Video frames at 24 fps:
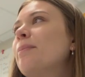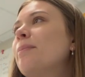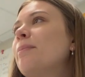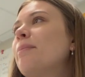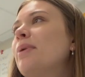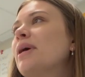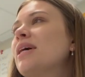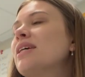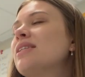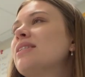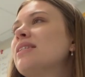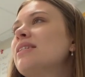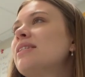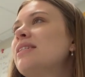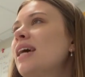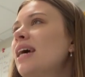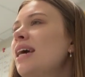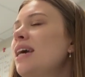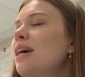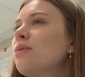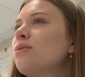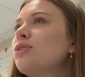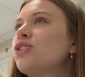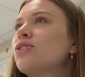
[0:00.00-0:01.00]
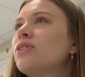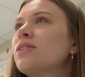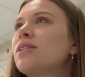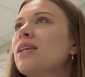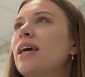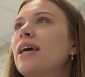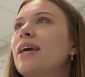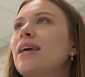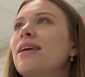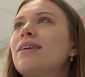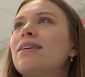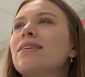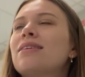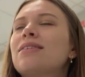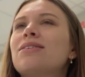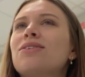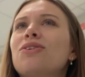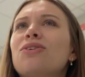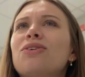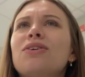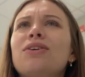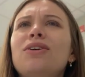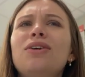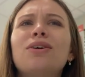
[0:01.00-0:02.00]
But today I was just like,
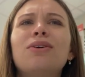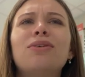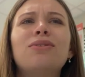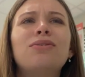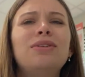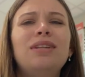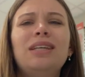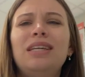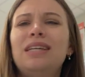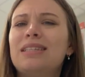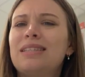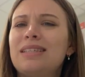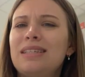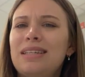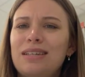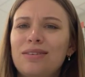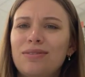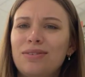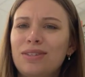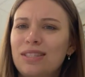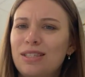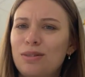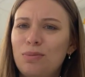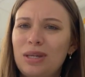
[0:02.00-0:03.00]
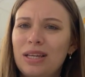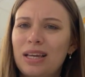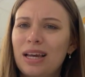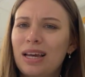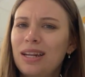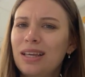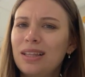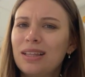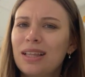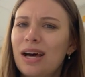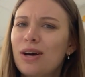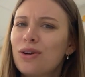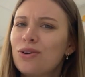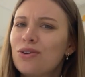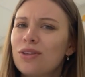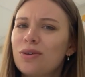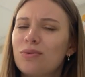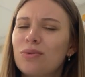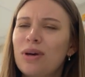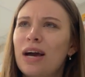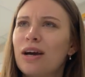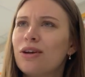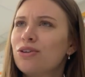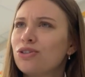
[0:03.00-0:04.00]
girl, you don't need to even speak any louder
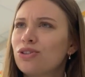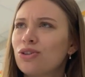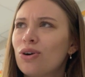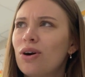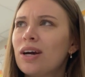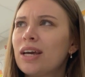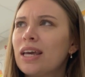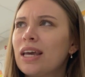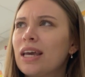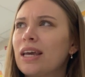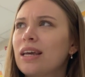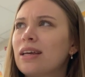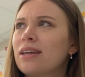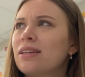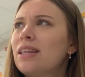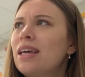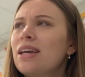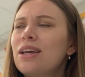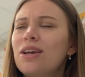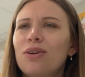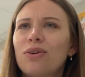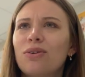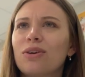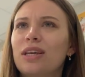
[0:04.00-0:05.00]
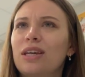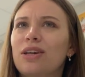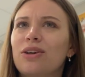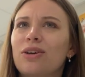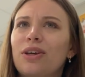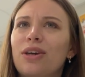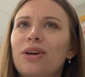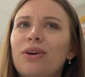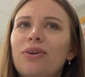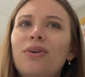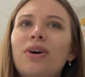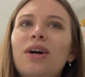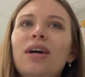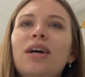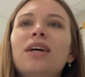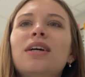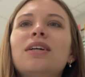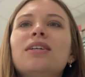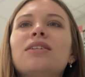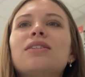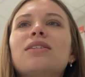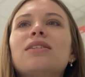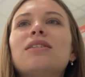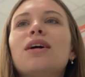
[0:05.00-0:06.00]
than how you're talking. They can all hear you.
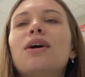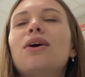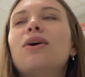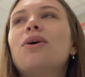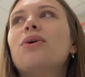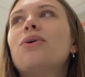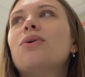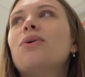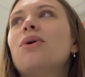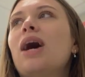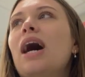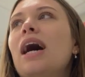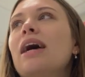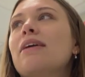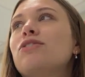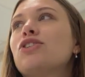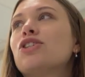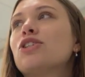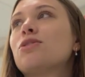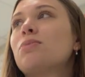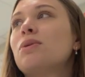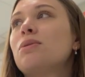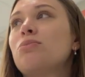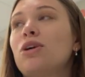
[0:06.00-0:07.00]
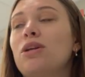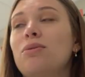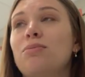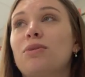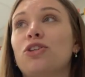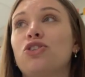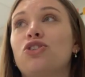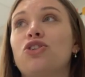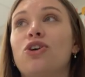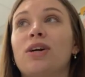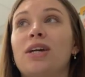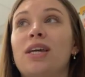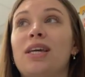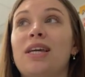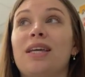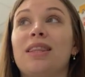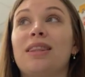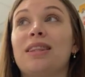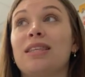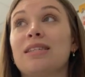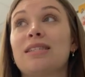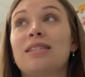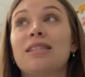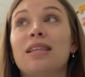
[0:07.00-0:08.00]
So I've just been pretty much talking
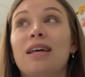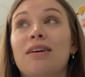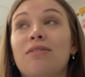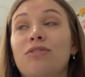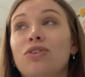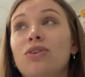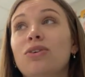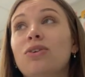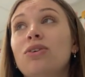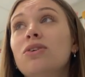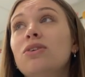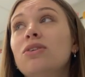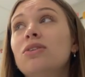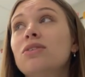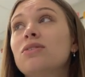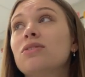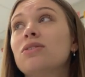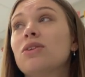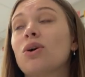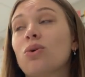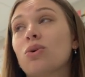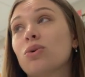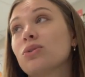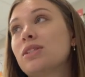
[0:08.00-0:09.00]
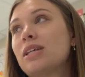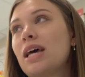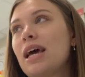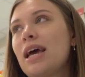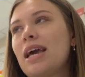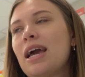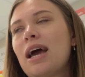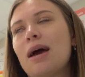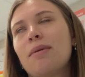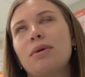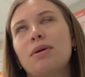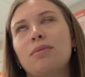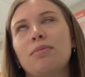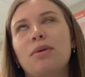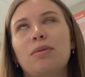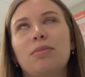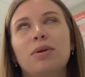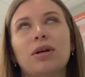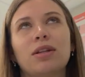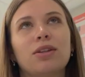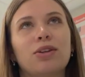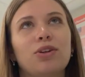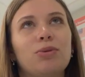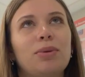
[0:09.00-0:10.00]
at this level the whole day. I mean, maybe
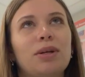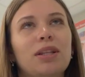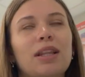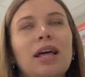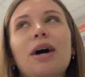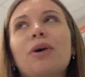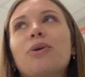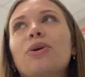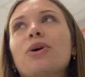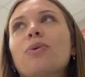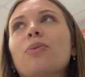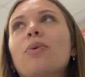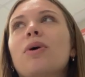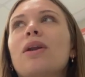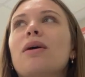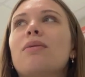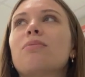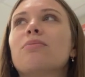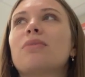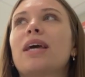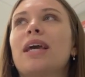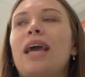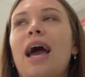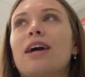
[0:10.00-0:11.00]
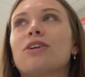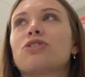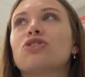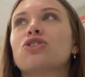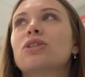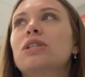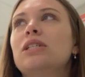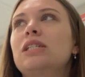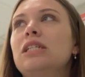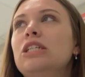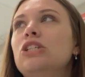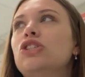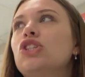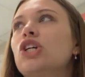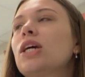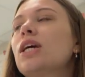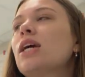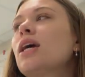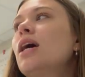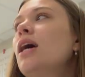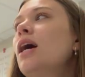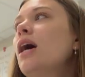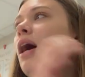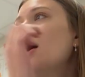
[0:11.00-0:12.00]
a little bit louder when I'm like actually
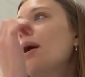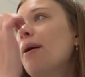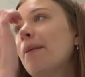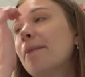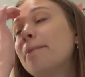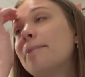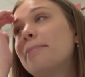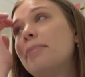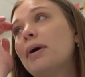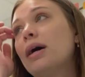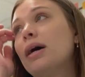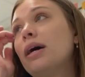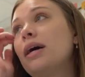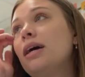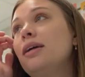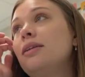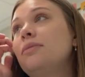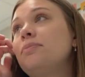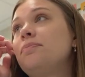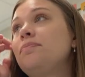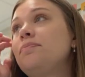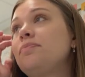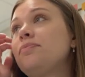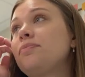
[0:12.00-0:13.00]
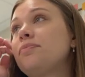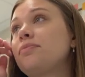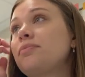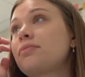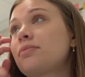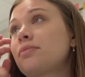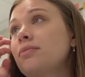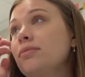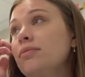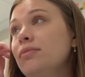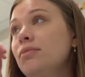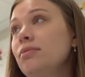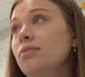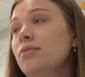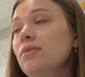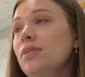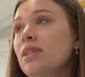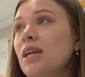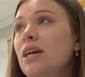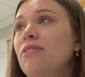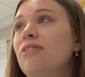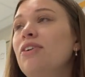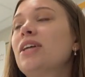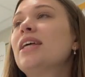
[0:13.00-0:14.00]
teaching, but
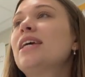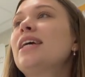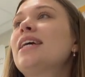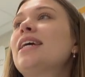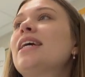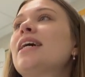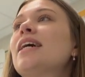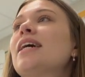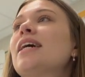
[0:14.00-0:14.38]
I feel like